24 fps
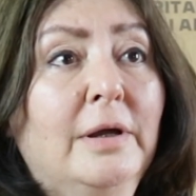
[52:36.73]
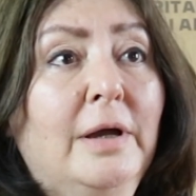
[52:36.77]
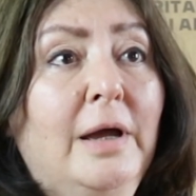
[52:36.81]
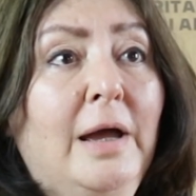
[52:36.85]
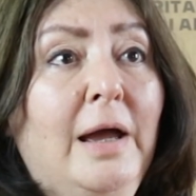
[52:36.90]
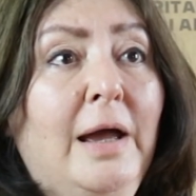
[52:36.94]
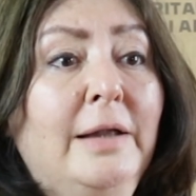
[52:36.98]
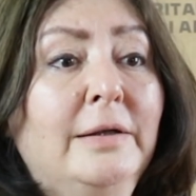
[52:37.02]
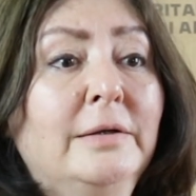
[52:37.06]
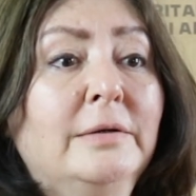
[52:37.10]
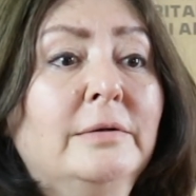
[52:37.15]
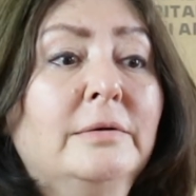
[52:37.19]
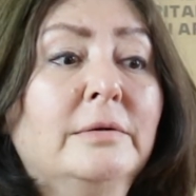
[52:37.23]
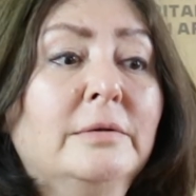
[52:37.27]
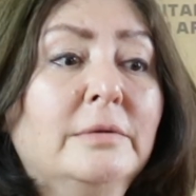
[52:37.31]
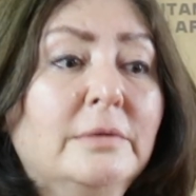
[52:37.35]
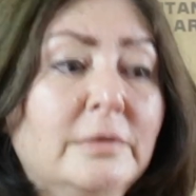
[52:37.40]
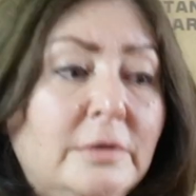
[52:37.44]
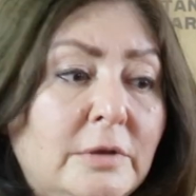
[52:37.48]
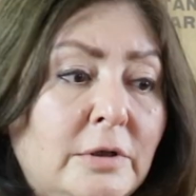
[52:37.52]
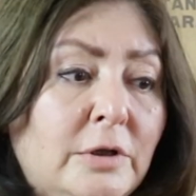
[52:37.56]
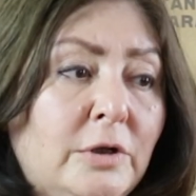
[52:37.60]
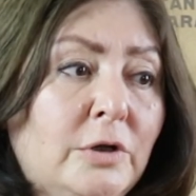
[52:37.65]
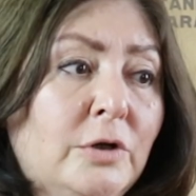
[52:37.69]
And
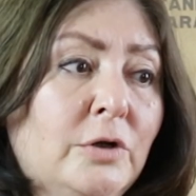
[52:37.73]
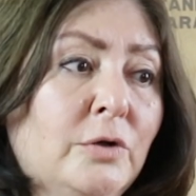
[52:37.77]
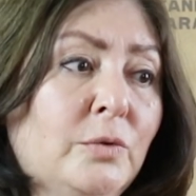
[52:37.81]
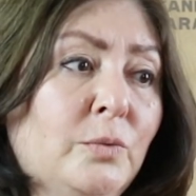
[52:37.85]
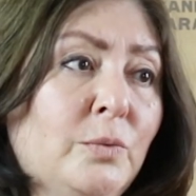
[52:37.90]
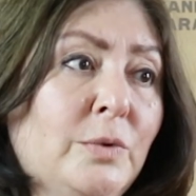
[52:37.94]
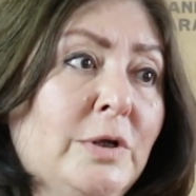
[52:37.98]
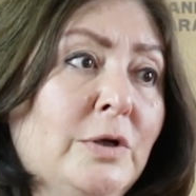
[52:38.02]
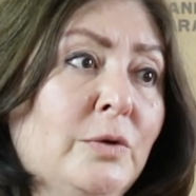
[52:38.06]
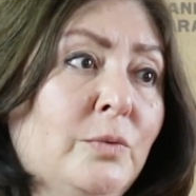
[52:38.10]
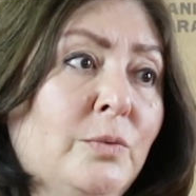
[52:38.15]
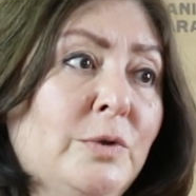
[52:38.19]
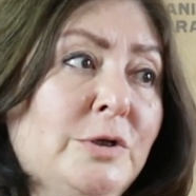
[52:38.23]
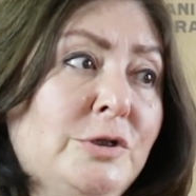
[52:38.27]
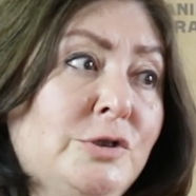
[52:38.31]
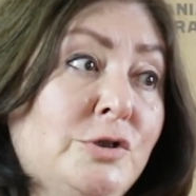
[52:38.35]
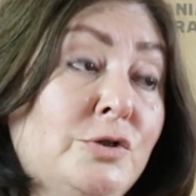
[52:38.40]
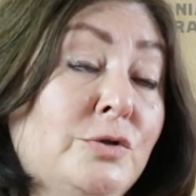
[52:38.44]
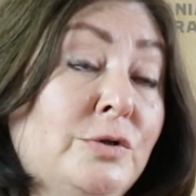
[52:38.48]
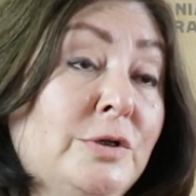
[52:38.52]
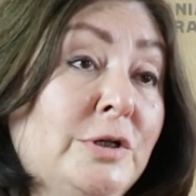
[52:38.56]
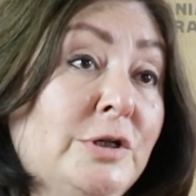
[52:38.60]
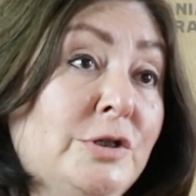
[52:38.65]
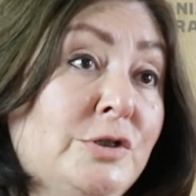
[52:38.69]
you know, we, we do
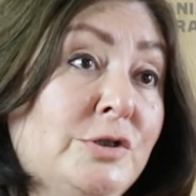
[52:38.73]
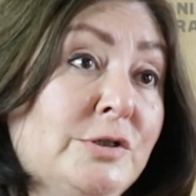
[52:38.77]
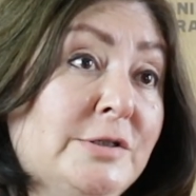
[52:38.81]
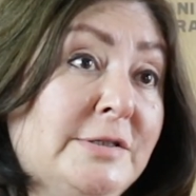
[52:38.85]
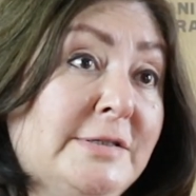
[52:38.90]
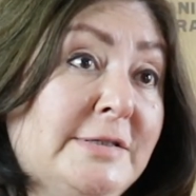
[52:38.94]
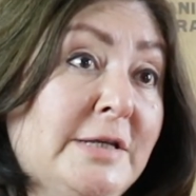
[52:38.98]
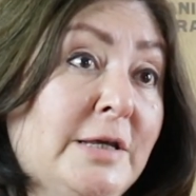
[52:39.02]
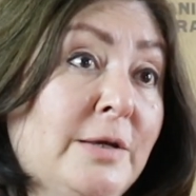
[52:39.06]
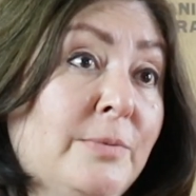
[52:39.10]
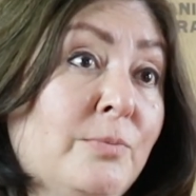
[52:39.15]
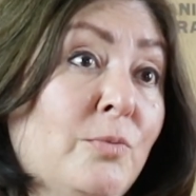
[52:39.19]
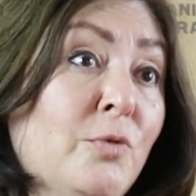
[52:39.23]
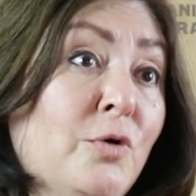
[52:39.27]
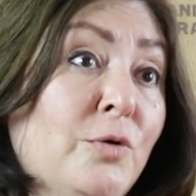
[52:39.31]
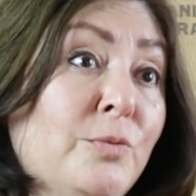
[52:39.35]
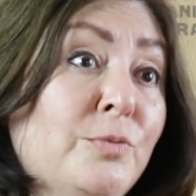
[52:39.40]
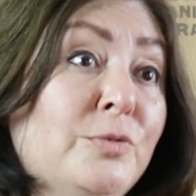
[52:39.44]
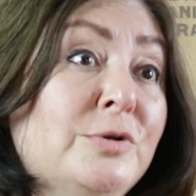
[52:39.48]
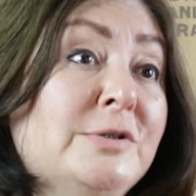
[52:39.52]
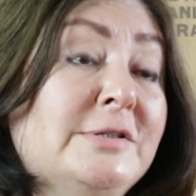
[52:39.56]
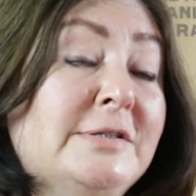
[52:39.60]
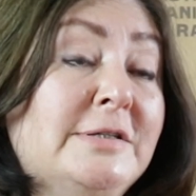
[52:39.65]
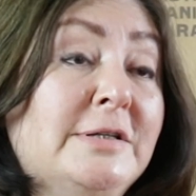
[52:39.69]
need to see more
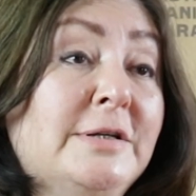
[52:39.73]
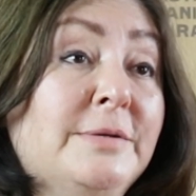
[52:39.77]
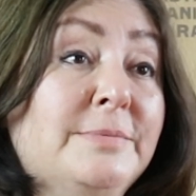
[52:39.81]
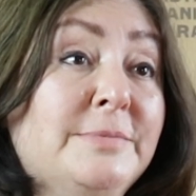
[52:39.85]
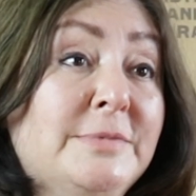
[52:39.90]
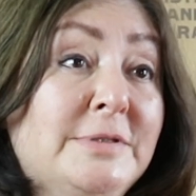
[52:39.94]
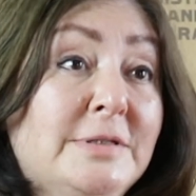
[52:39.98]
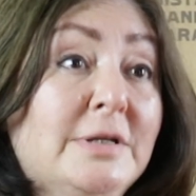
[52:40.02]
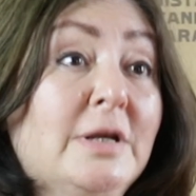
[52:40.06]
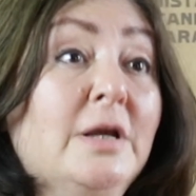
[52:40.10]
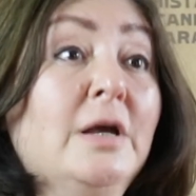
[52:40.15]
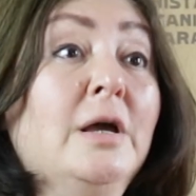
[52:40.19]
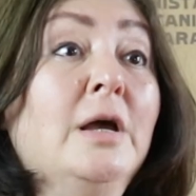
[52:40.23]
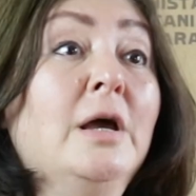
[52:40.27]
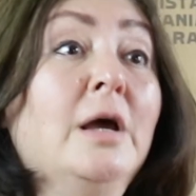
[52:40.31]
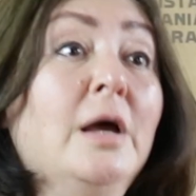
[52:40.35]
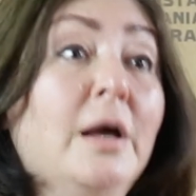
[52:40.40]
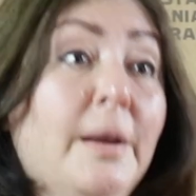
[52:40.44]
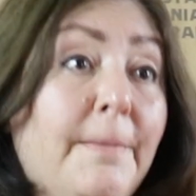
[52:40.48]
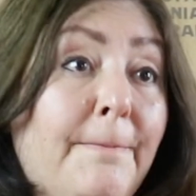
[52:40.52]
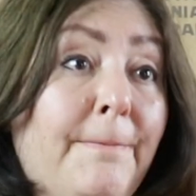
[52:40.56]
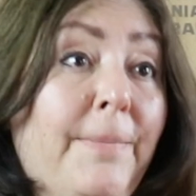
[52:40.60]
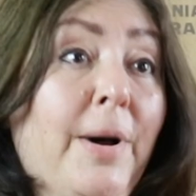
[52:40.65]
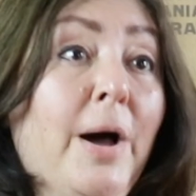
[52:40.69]
Muslims
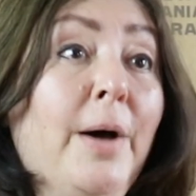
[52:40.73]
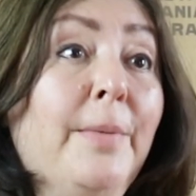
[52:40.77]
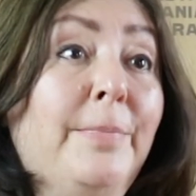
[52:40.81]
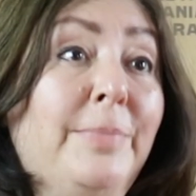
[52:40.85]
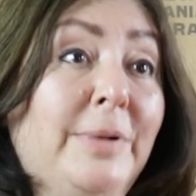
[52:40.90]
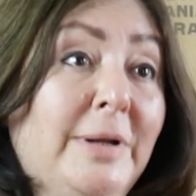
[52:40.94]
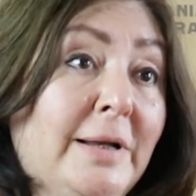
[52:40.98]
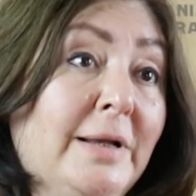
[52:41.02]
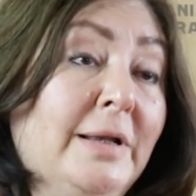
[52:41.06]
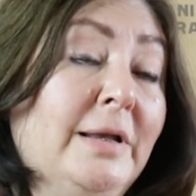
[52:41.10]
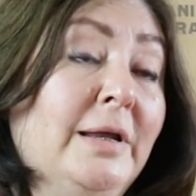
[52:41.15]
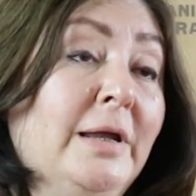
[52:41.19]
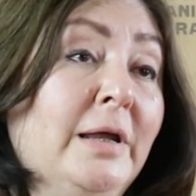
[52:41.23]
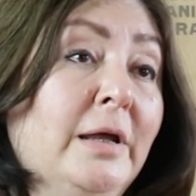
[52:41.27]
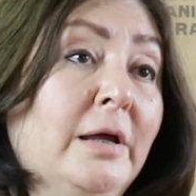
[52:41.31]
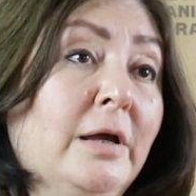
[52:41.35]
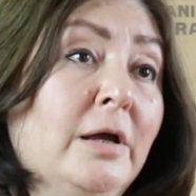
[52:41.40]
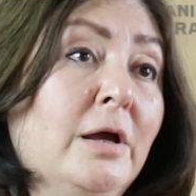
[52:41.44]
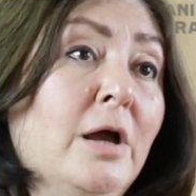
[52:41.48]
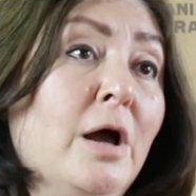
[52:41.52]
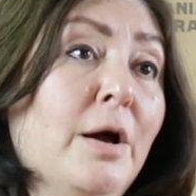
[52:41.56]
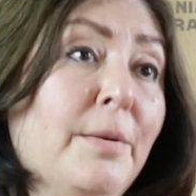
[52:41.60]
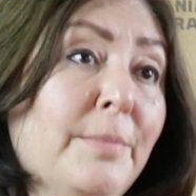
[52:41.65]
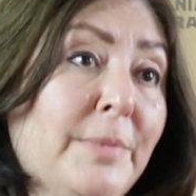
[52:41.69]
publicly
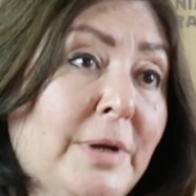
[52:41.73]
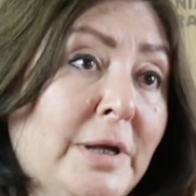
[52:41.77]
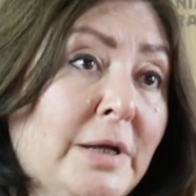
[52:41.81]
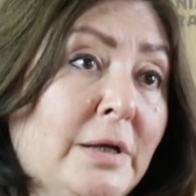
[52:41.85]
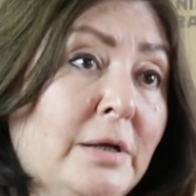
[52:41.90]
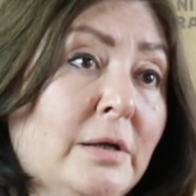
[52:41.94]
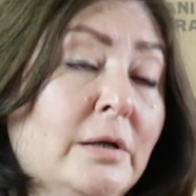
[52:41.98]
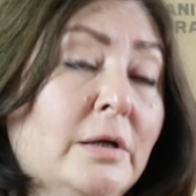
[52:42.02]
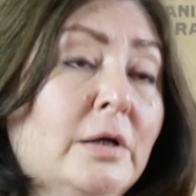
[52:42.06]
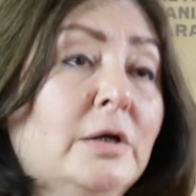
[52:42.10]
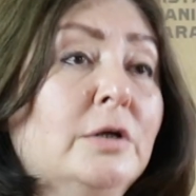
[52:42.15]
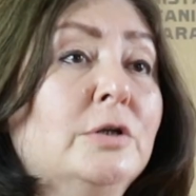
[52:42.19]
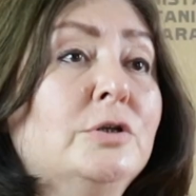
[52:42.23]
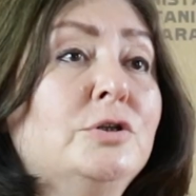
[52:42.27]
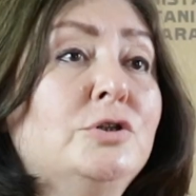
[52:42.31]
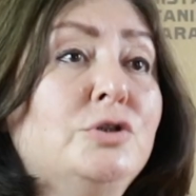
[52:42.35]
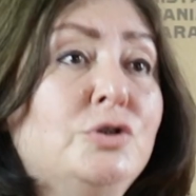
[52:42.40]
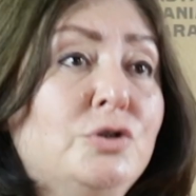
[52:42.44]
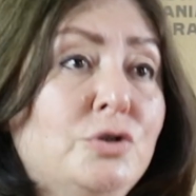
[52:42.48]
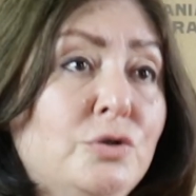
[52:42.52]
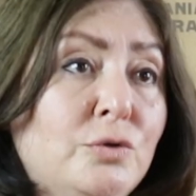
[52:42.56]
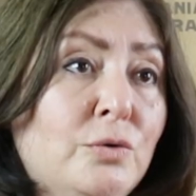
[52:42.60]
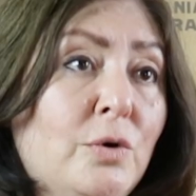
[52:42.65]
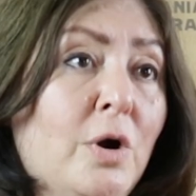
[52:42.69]
coming
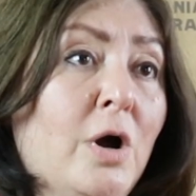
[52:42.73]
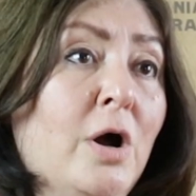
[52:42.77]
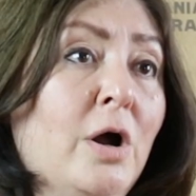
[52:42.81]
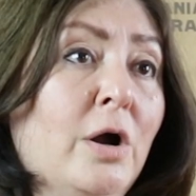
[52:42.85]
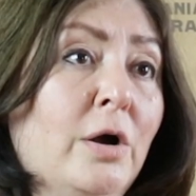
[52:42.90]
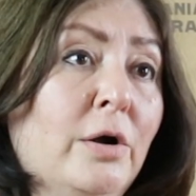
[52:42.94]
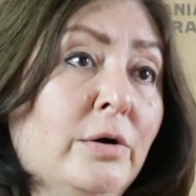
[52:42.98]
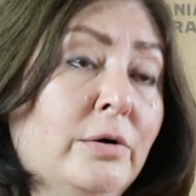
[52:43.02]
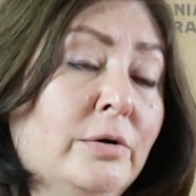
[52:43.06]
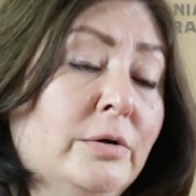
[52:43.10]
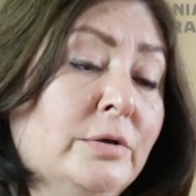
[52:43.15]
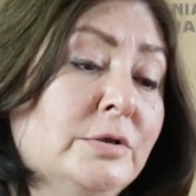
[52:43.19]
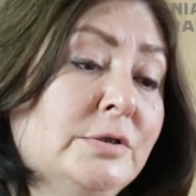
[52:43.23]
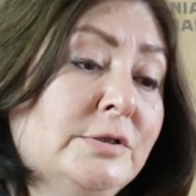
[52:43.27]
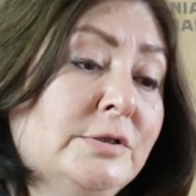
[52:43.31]
to our